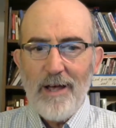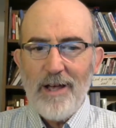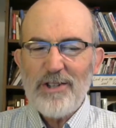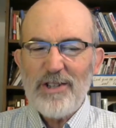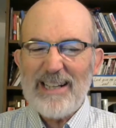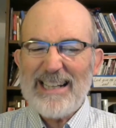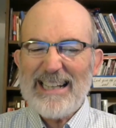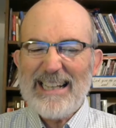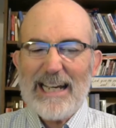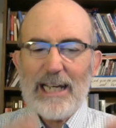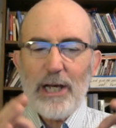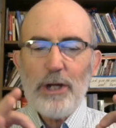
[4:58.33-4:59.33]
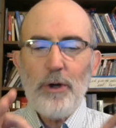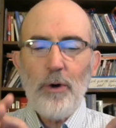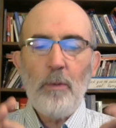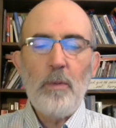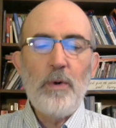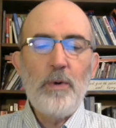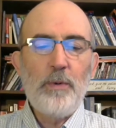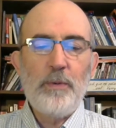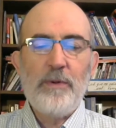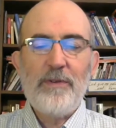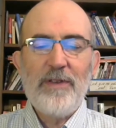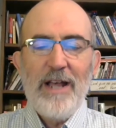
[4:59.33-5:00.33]
to lick your
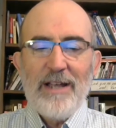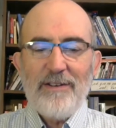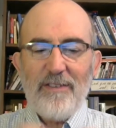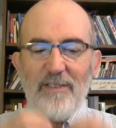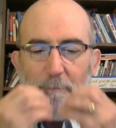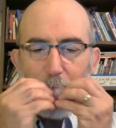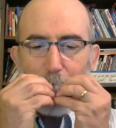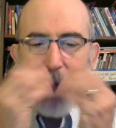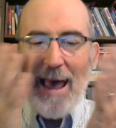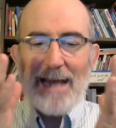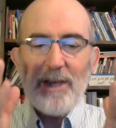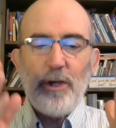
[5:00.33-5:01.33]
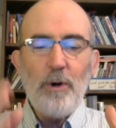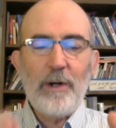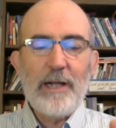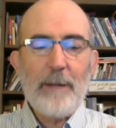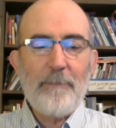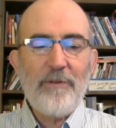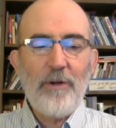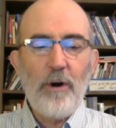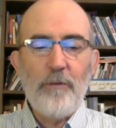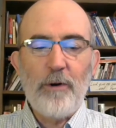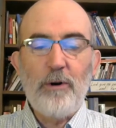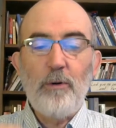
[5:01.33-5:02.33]
wounds, to smack your lips
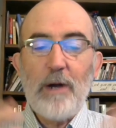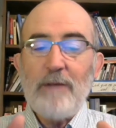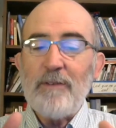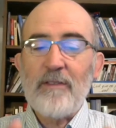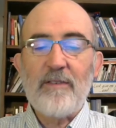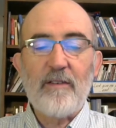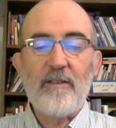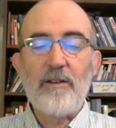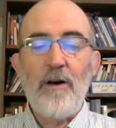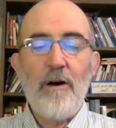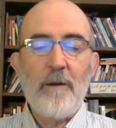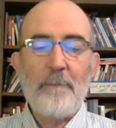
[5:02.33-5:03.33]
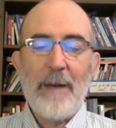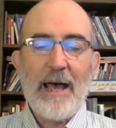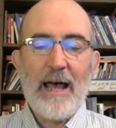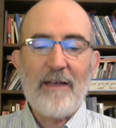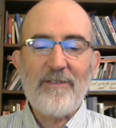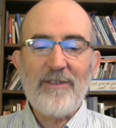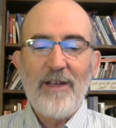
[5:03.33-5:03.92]
over grievances long past,